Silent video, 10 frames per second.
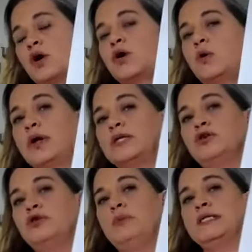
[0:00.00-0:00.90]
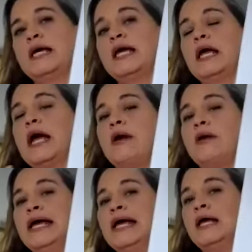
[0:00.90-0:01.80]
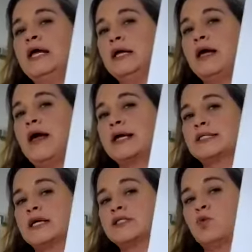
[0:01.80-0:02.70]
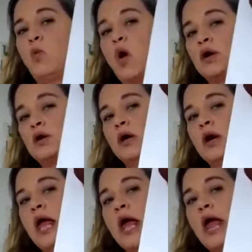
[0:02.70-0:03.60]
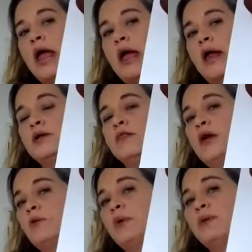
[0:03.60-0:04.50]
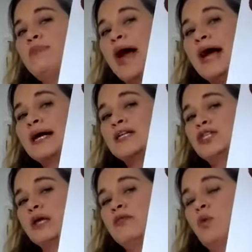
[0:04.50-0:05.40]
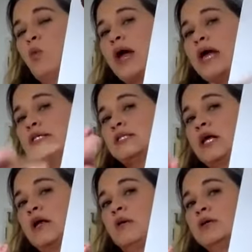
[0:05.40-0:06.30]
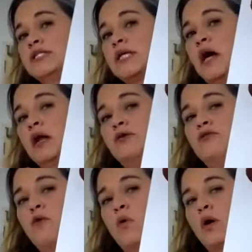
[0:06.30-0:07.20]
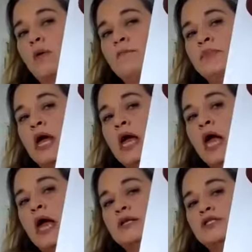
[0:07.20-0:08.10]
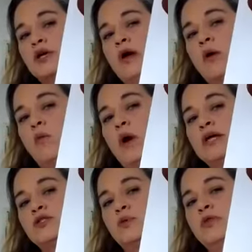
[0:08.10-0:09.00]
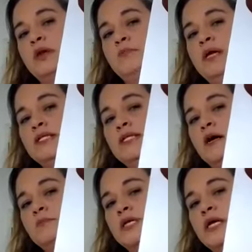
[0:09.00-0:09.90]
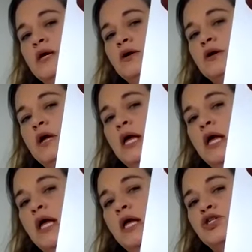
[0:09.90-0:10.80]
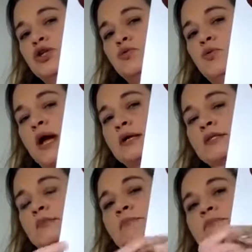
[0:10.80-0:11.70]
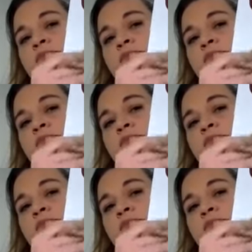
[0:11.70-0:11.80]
going to be taking out any excess water, and they will be packaging the waste in a solid form. And so that waste will then be dumped here into the rectum.